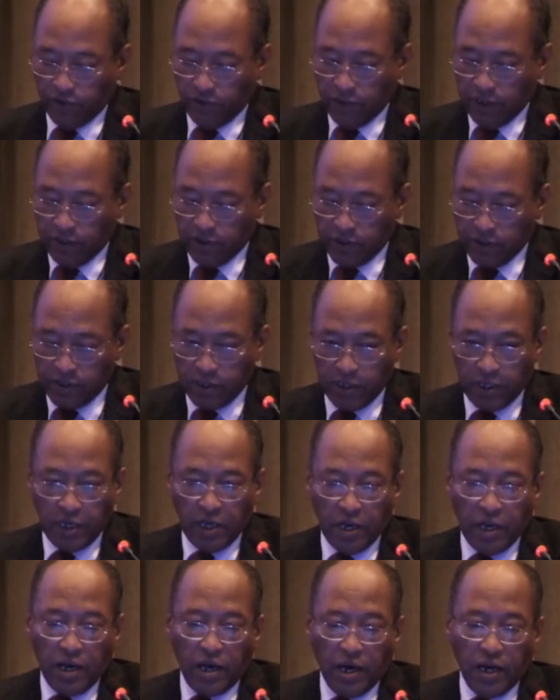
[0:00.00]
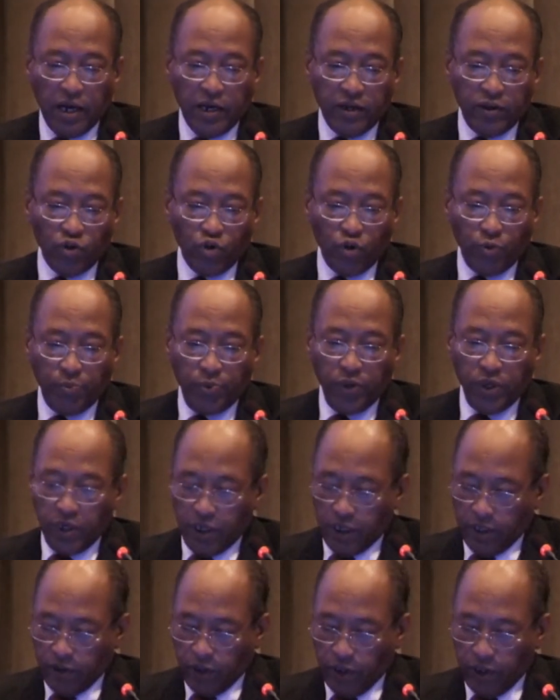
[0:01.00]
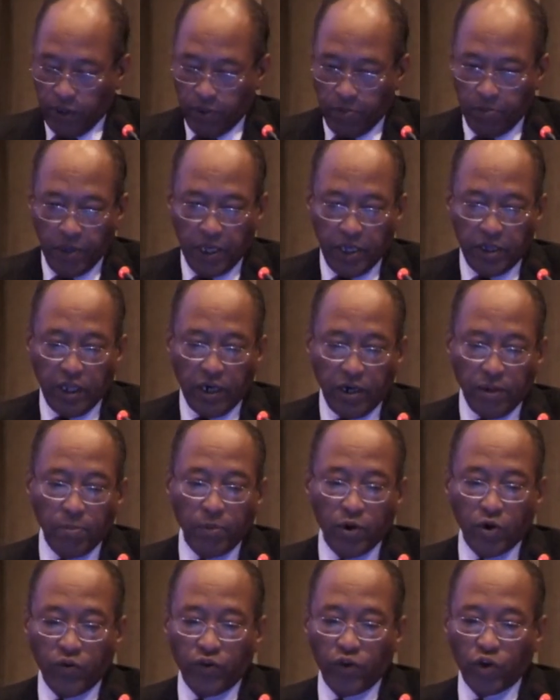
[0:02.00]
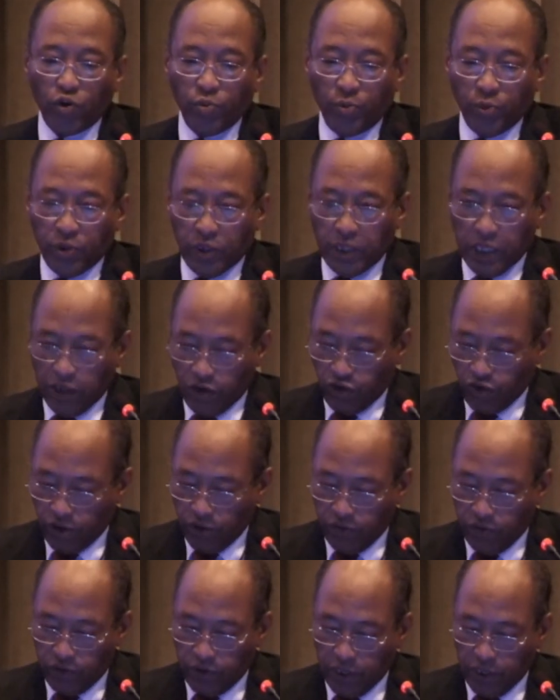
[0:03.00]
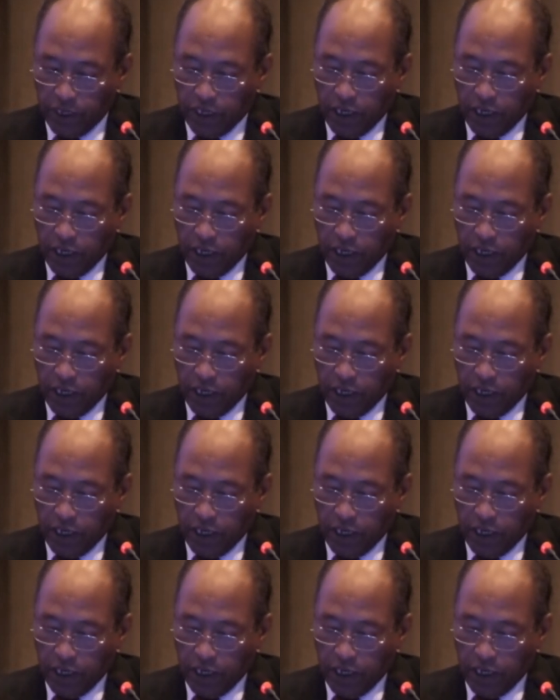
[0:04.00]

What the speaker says: These are their opinion. They made a number of recommendations.